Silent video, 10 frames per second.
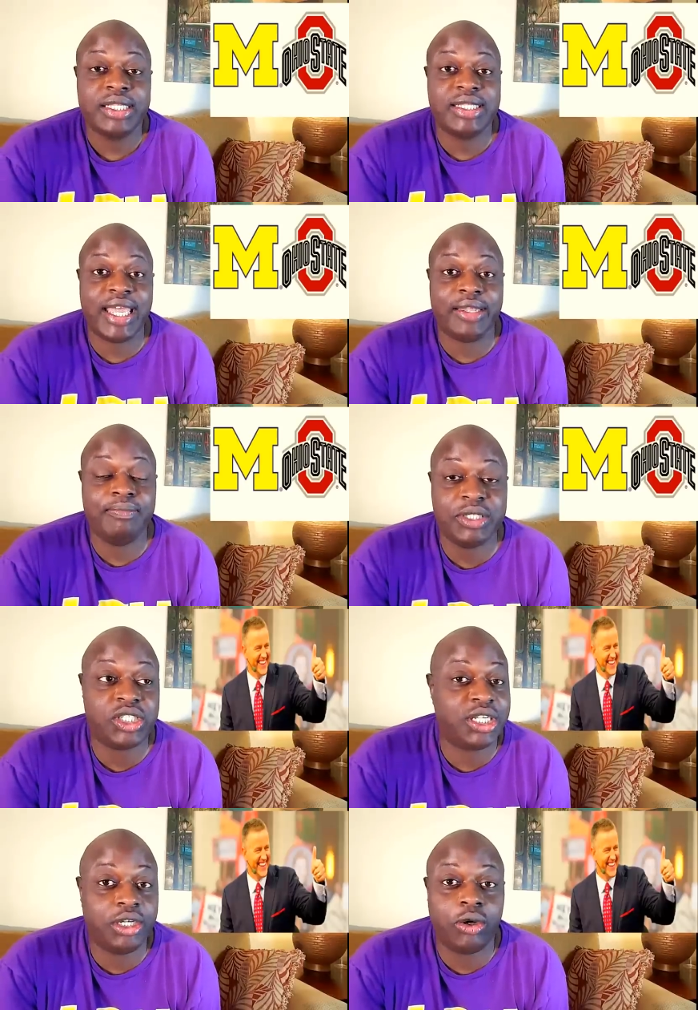that
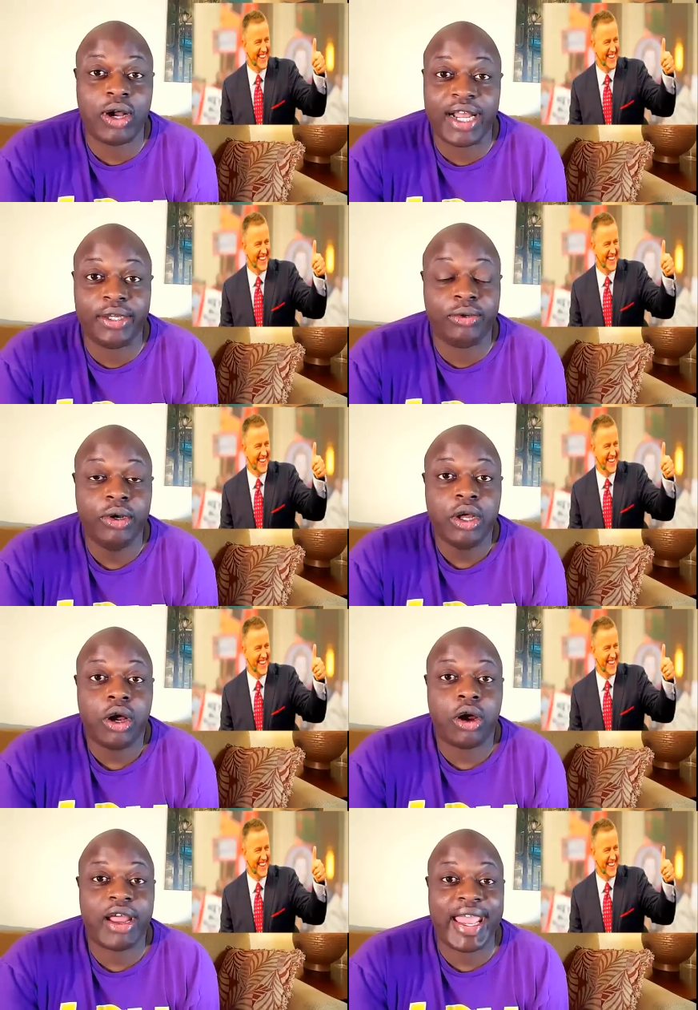Michigan and Ohio
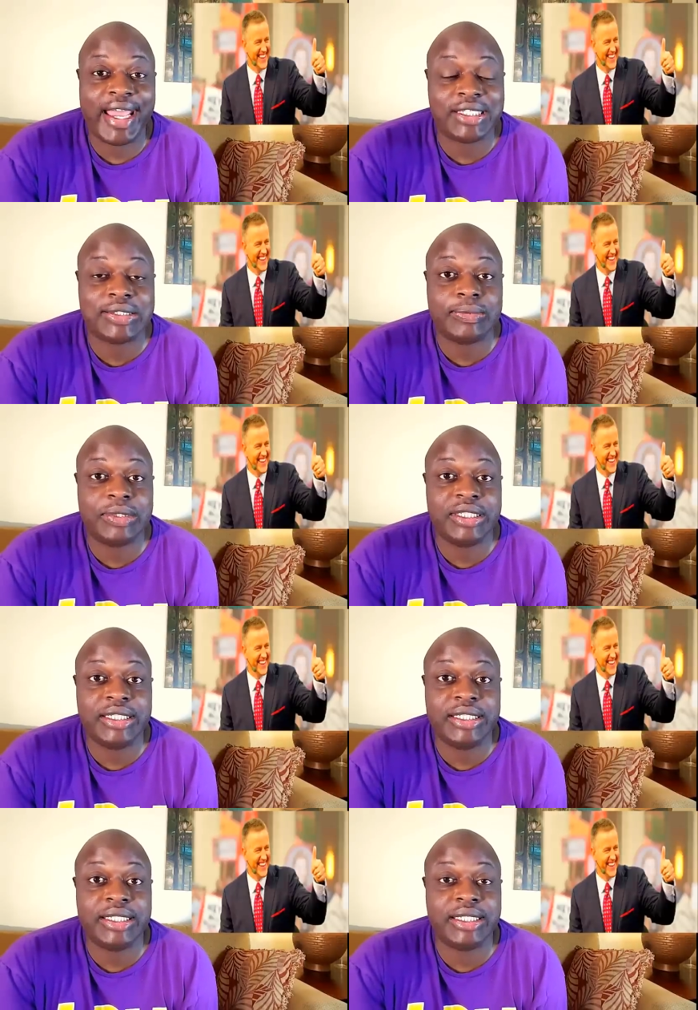are
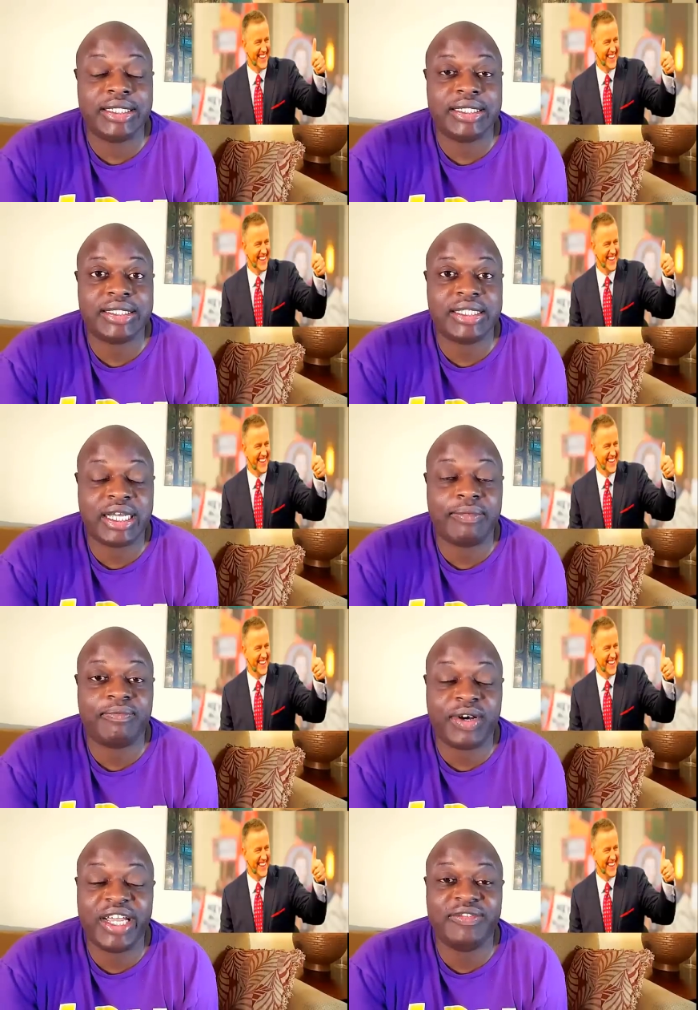actually top
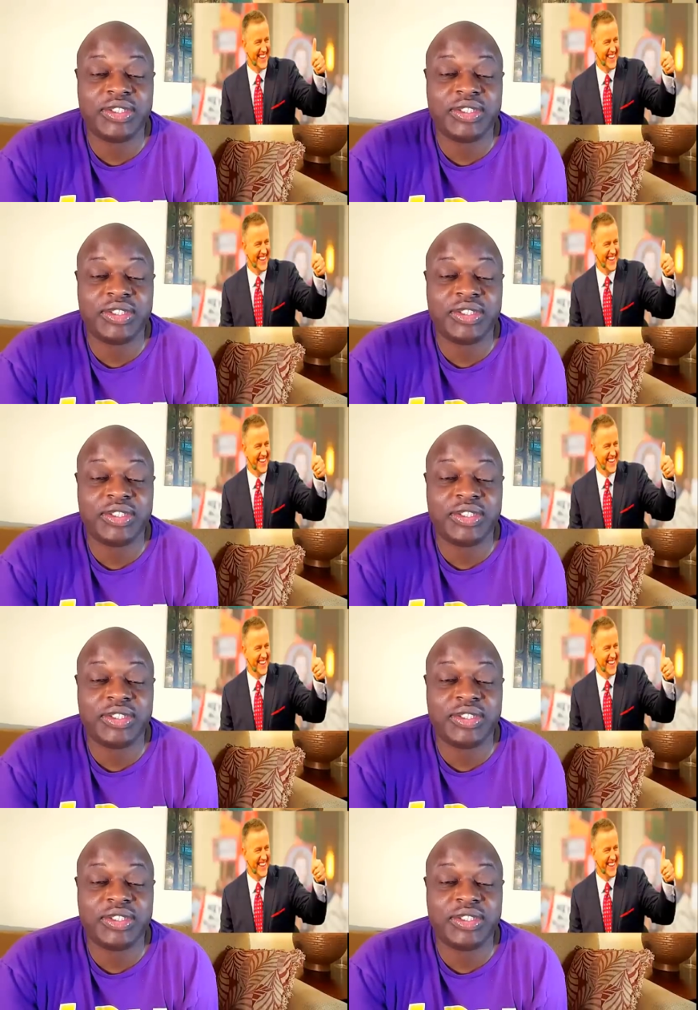five